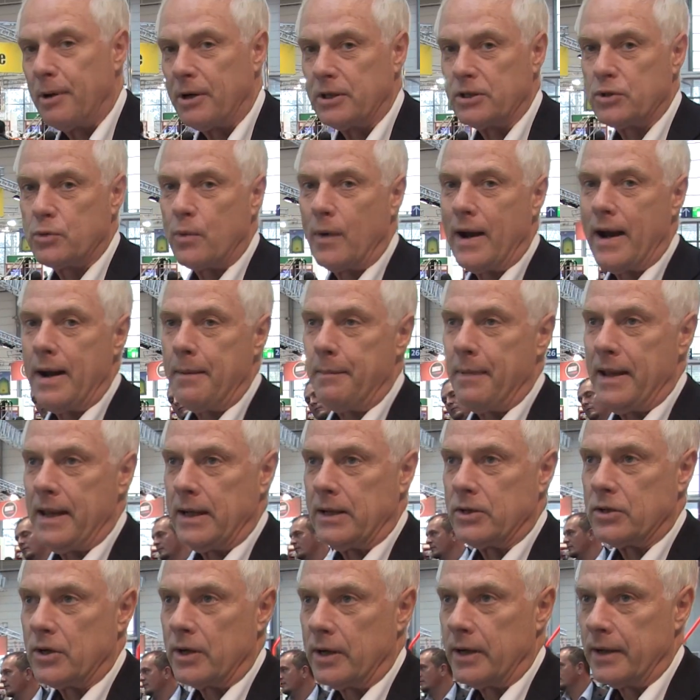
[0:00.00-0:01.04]
per square
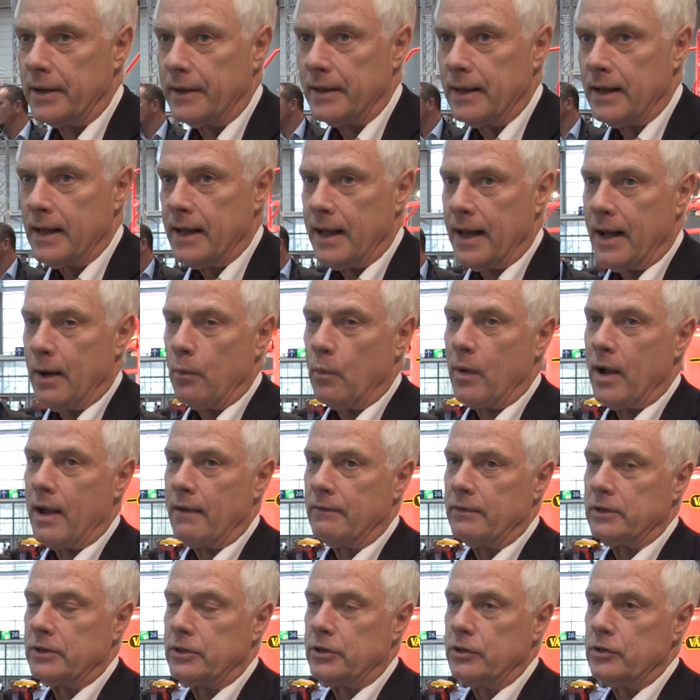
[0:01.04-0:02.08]
meter, and we
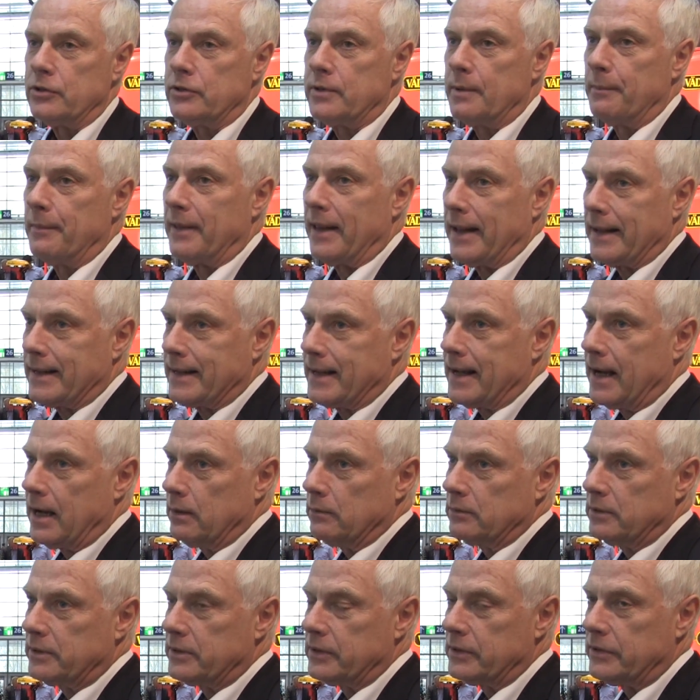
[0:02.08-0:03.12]
have a system that
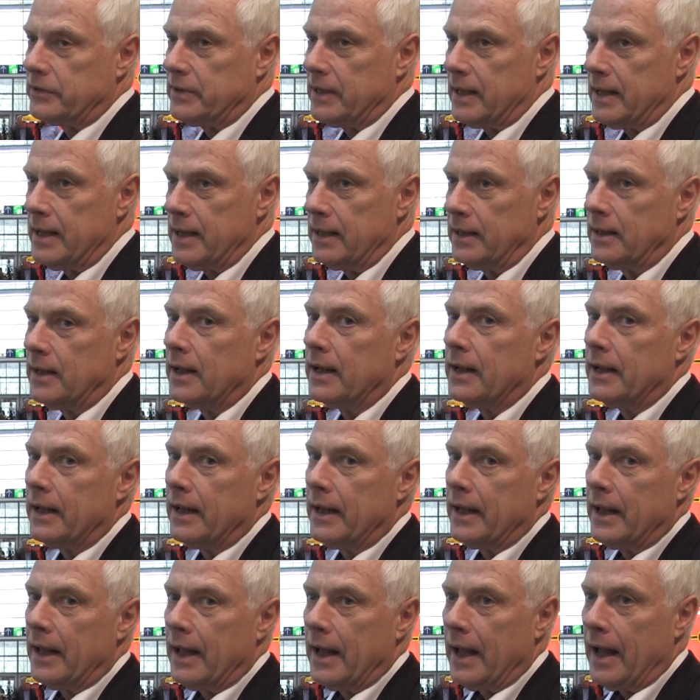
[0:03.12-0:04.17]
counts the seed
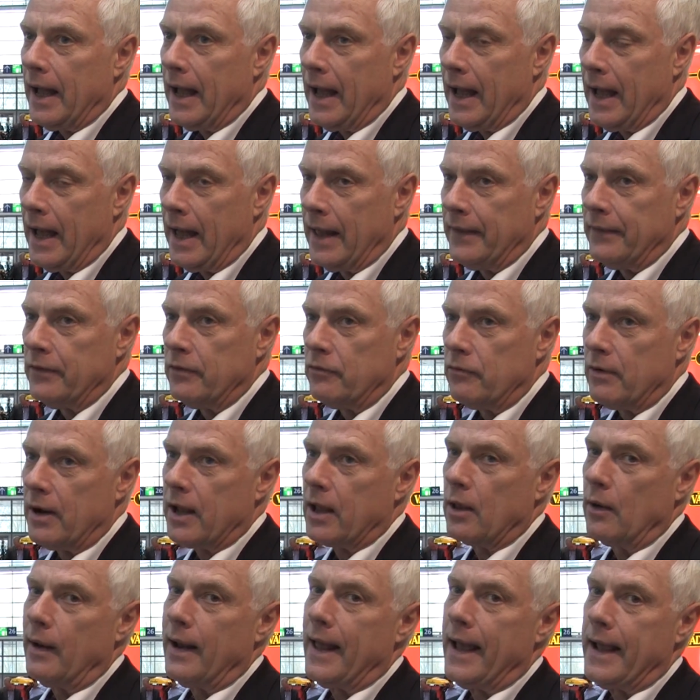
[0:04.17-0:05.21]
and
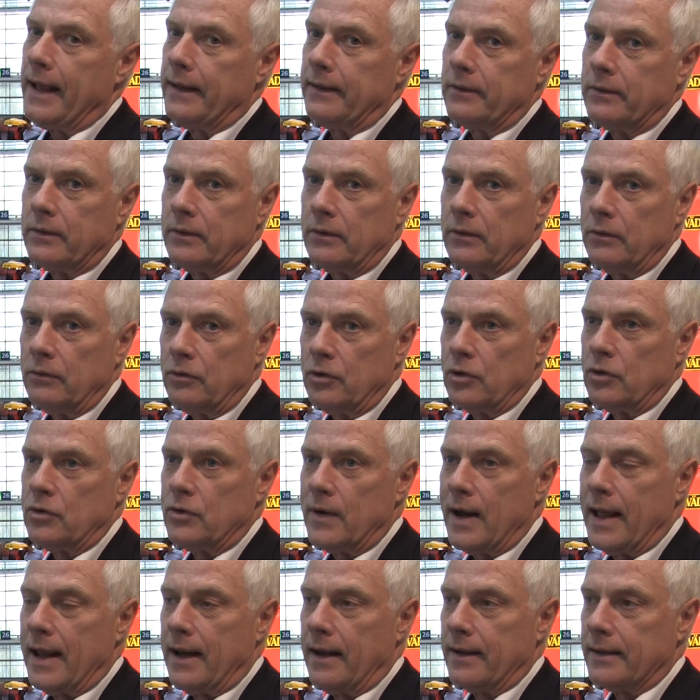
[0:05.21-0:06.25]
regulates the
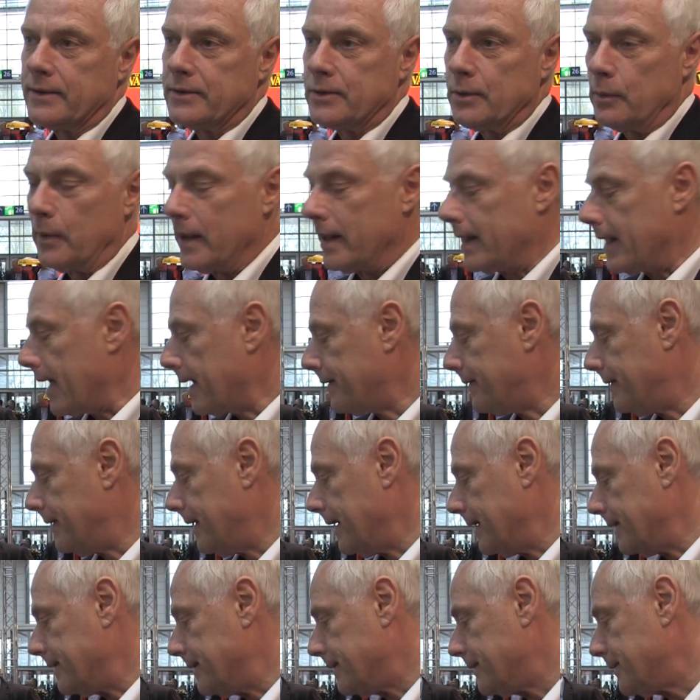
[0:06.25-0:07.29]
drill, so we get
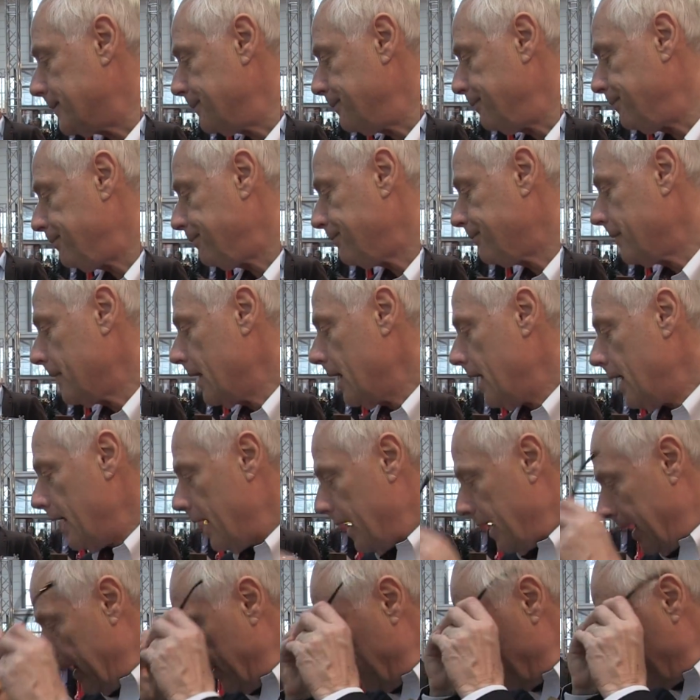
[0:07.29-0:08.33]
this.
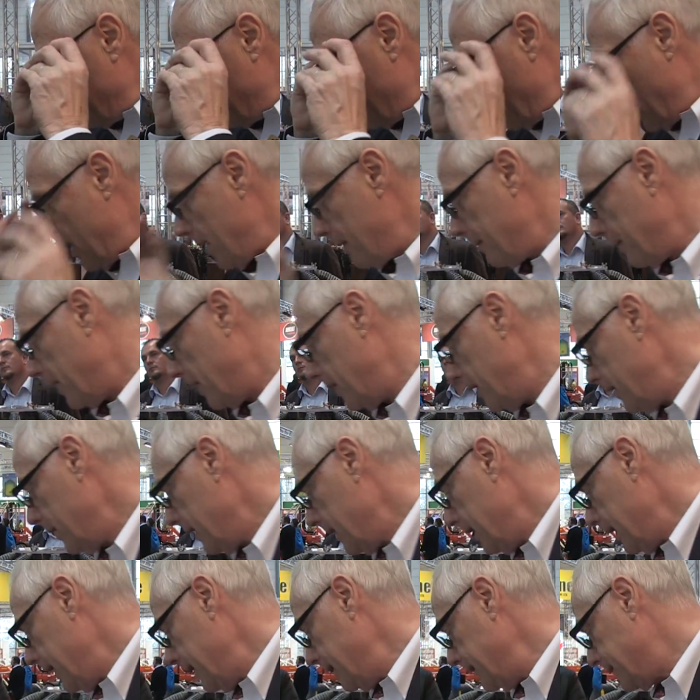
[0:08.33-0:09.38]
And the farmer,
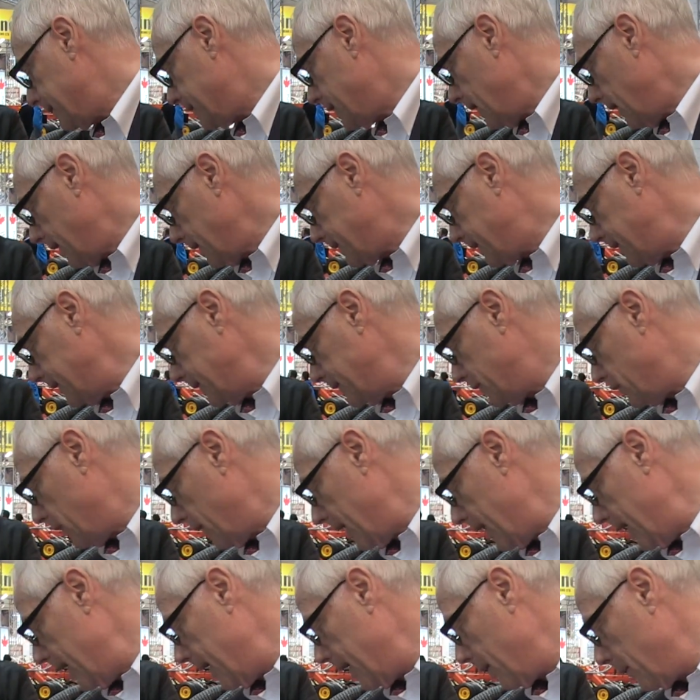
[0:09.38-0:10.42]
he starts his
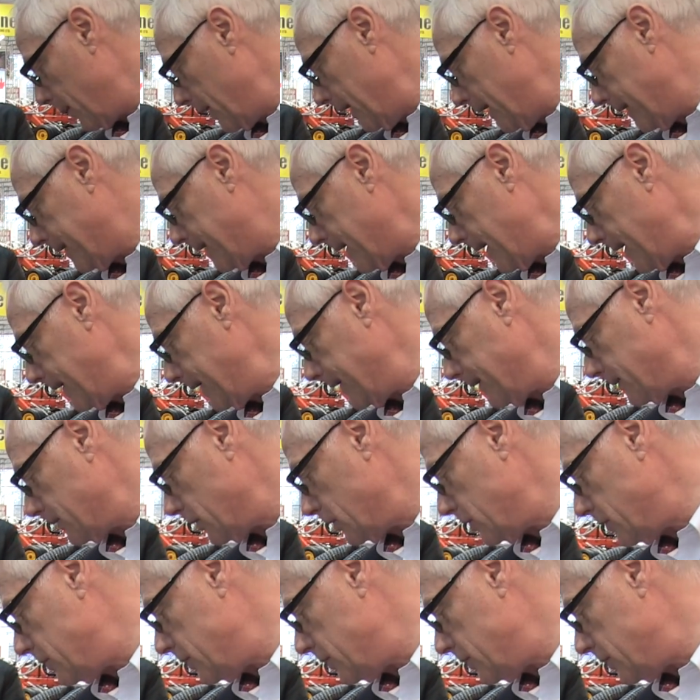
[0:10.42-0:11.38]
drilling with telling the